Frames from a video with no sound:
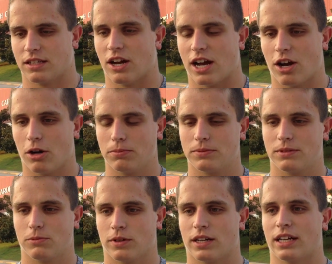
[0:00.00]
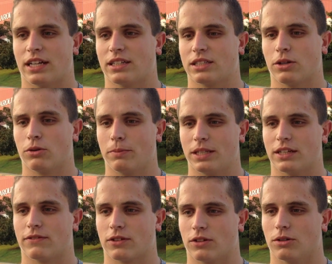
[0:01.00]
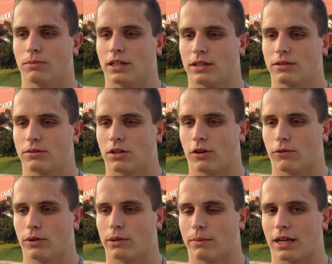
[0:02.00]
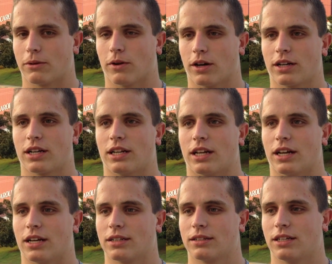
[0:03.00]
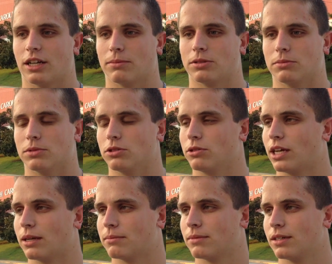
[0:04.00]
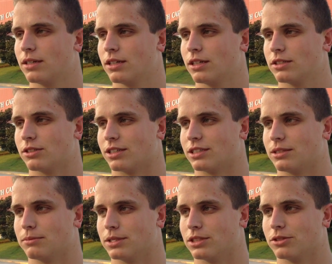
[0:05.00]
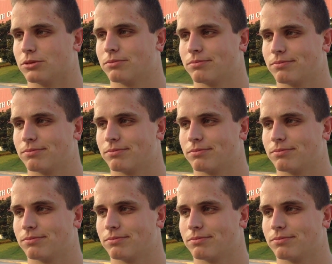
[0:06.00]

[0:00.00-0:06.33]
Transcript: No, I hope it will be difficult, but hopefully we can make it work and get up to the Mizzou game so you can see Mizzou.